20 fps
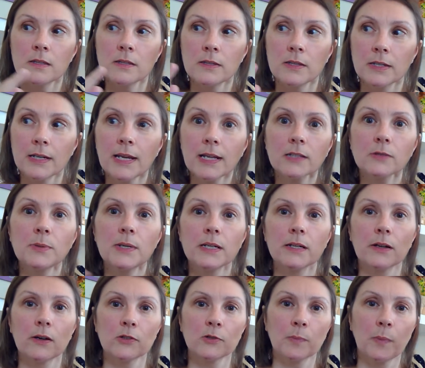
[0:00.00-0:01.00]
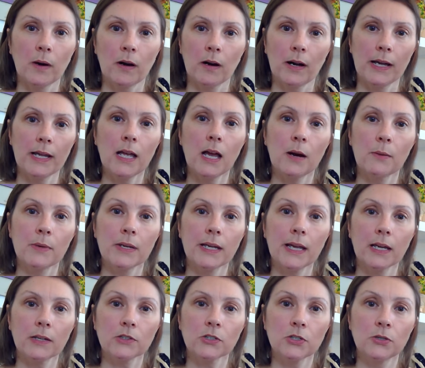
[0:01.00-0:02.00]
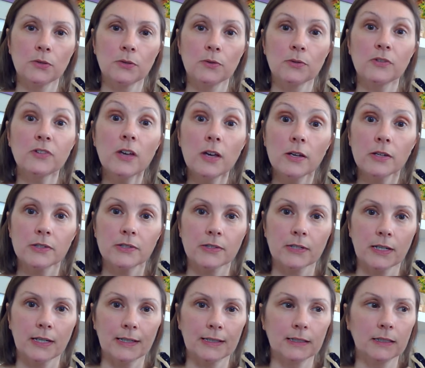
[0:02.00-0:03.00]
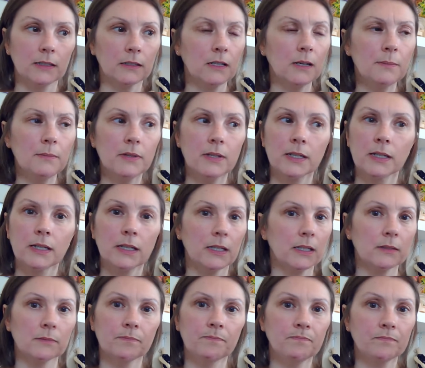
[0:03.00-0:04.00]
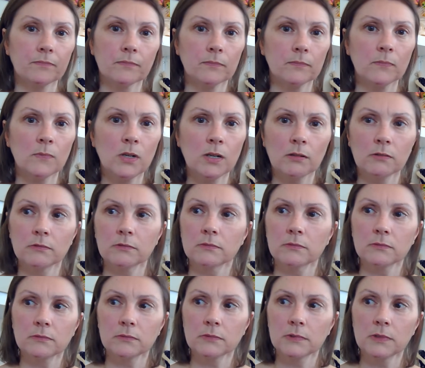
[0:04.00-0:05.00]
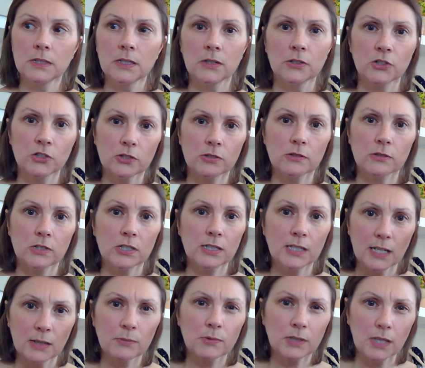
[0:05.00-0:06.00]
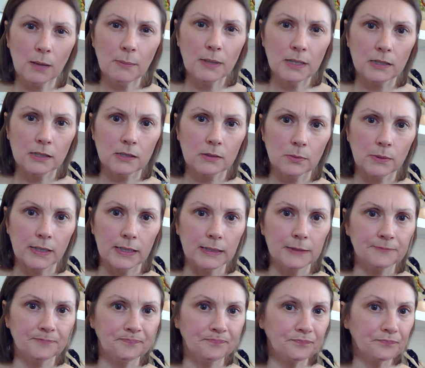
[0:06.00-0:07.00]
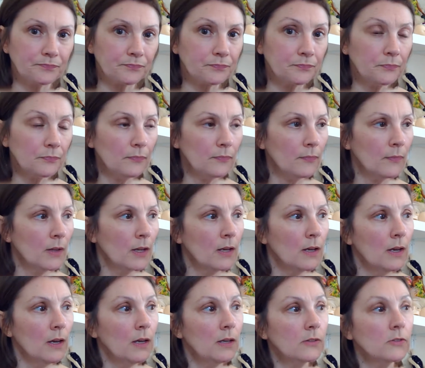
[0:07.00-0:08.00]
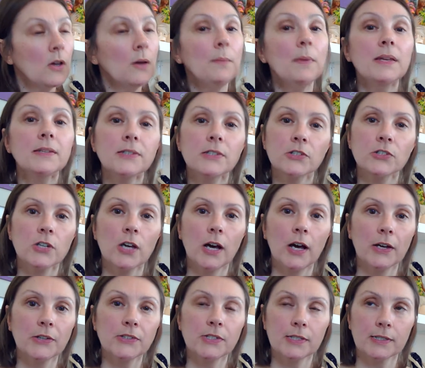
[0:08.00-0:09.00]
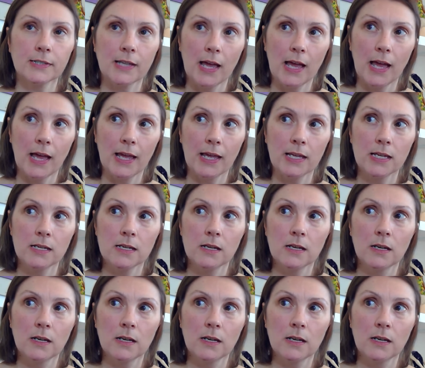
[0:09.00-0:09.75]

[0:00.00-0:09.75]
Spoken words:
The next week goes by and we get to Thursday, and I'm thinking, well, you know, she said it was coming this week. So I messaged her to say,